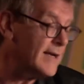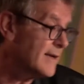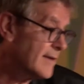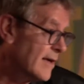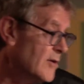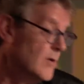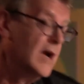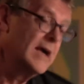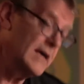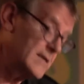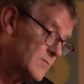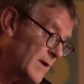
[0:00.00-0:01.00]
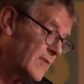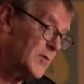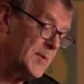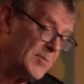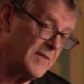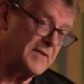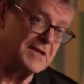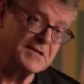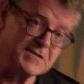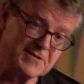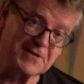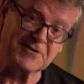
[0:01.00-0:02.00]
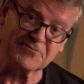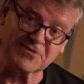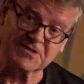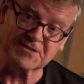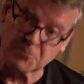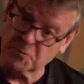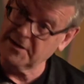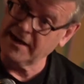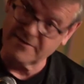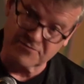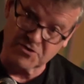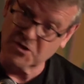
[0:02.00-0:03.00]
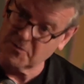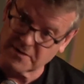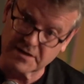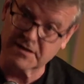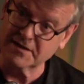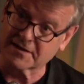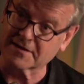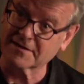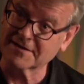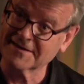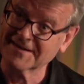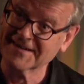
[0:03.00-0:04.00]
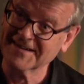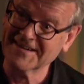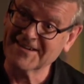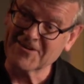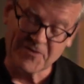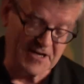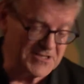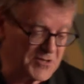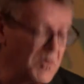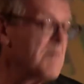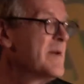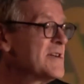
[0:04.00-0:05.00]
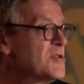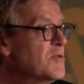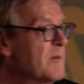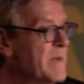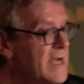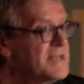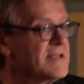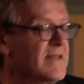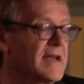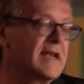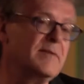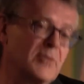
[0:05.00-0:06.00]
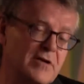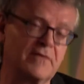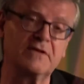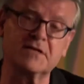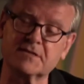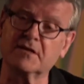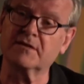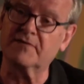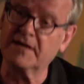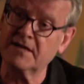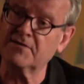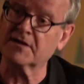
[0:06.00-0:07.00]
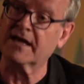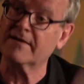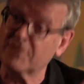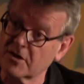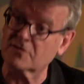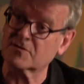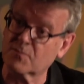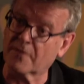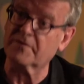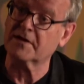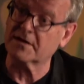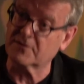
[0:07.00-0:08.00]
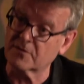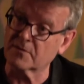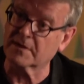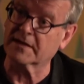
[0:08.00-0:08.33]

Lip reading: tell you, as one of the people on the inside of this, we have no idea. Right? So what makes you imagine that anybody on the inside of anything ever knows what they are doing?